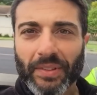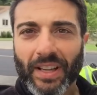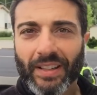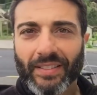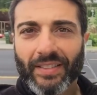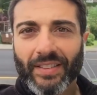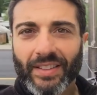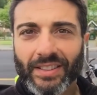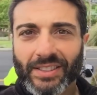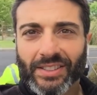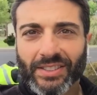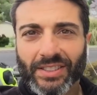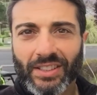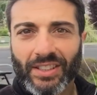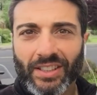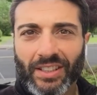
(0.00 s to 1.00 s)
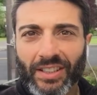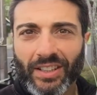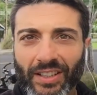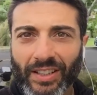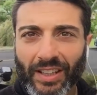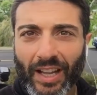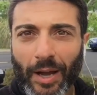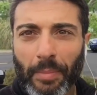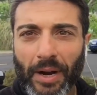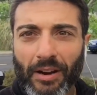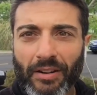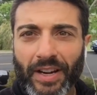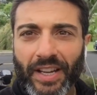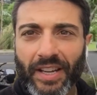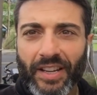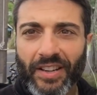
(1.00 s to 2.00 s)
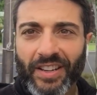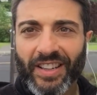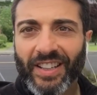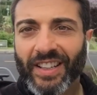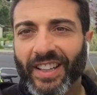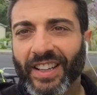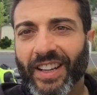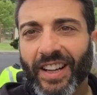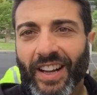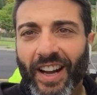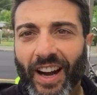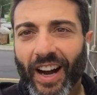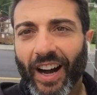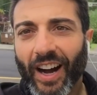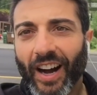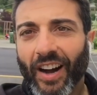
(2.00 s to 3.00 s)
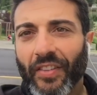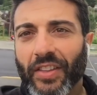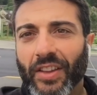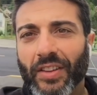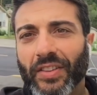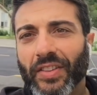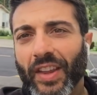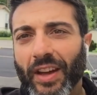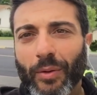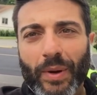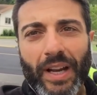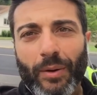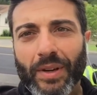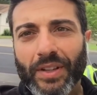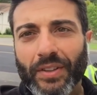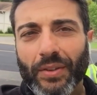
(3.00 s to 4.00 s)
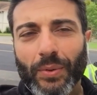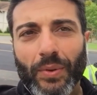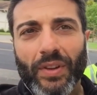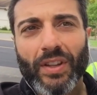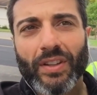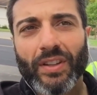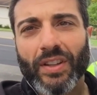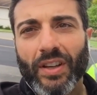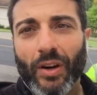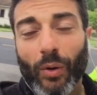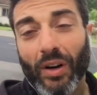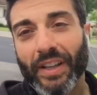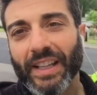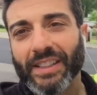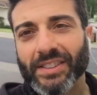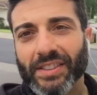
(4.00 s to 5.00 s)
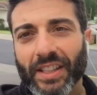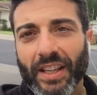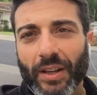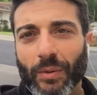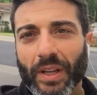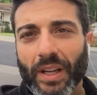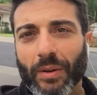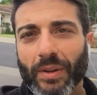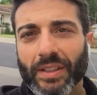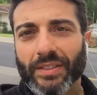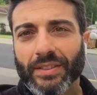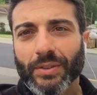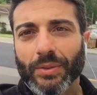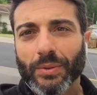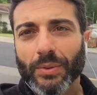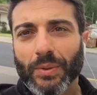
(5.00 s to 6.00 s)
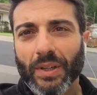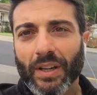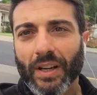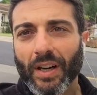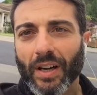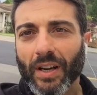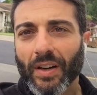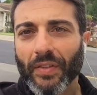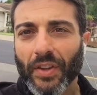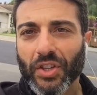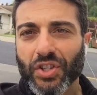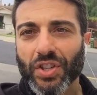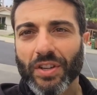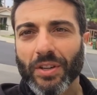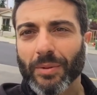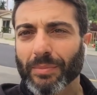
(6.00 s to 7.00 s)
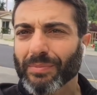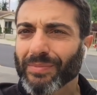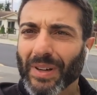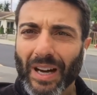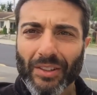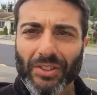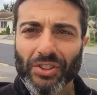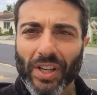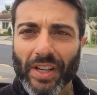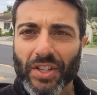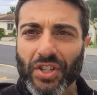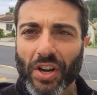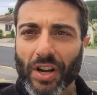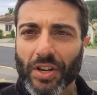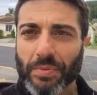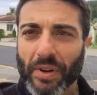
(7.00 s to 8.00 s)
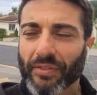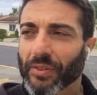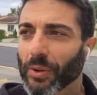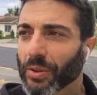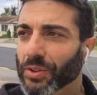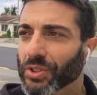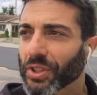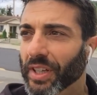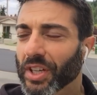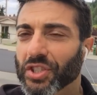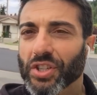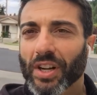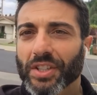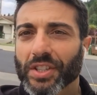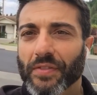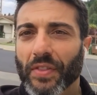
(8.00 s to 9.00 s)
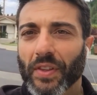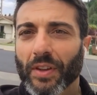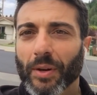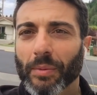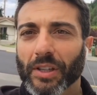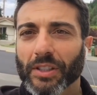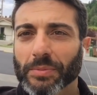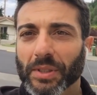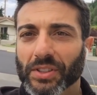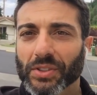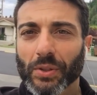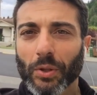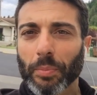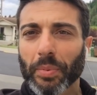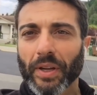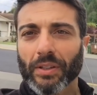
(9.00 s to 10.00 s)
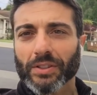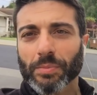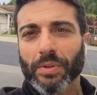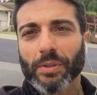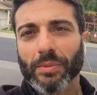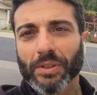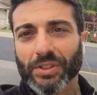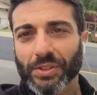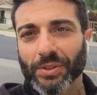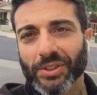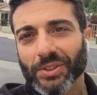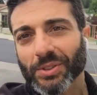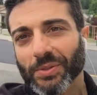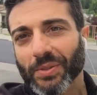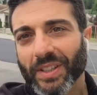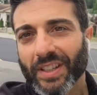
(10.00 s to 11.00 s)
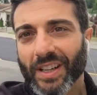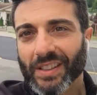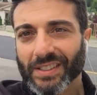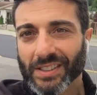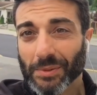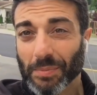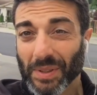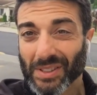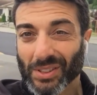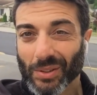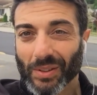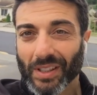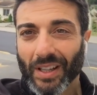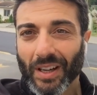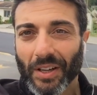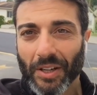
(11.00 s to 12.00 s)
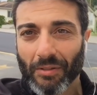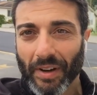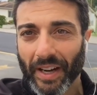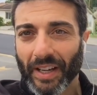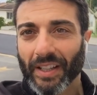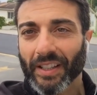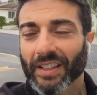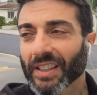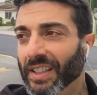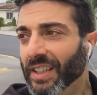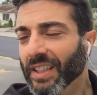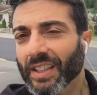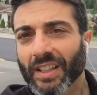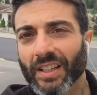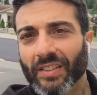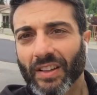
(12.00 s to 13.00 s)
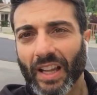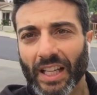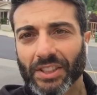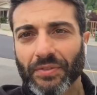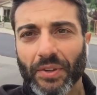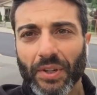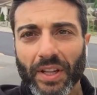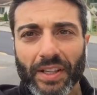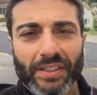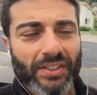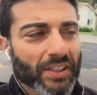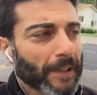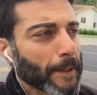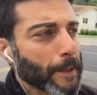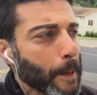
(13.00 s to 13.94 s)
at this library right here. The other day when I went to yesterday when I went to the gym, I was trying to charge my phone, trying to charge everything up because my solar panels are pretty much useless right now because it's been so cloudy and rainy the last few days.